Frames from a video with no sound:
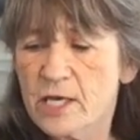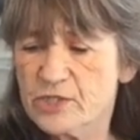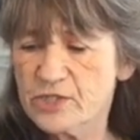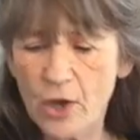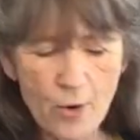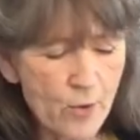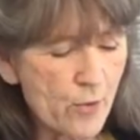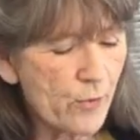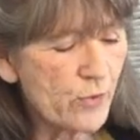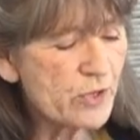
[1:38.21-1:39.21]

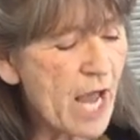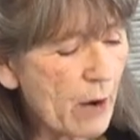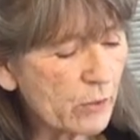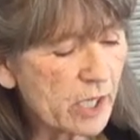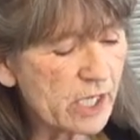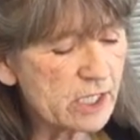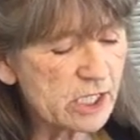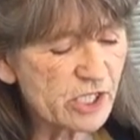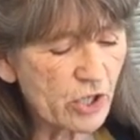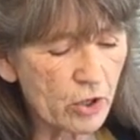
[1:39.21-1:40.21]
So now we're gonna
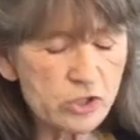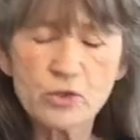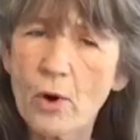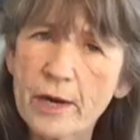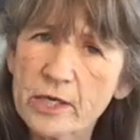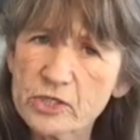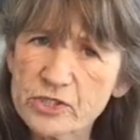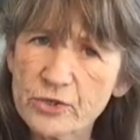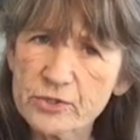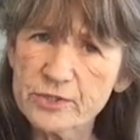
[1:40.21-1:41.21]
just start drawing our
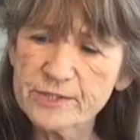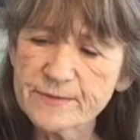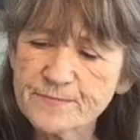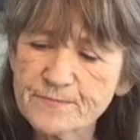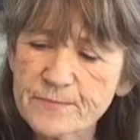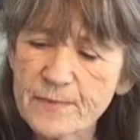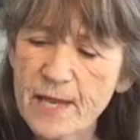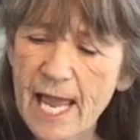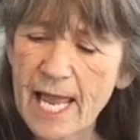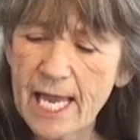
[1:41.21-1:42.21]
circles,
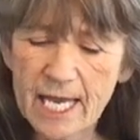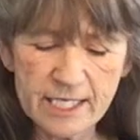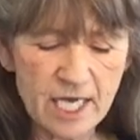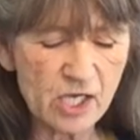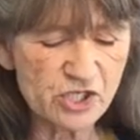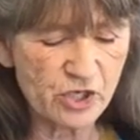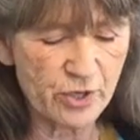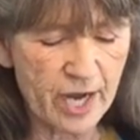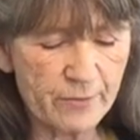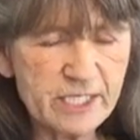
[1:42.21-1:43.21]
and I'll show
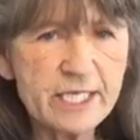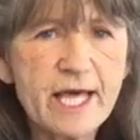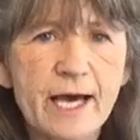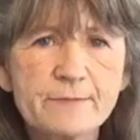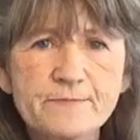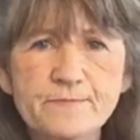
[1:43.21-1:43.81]
you how we did that.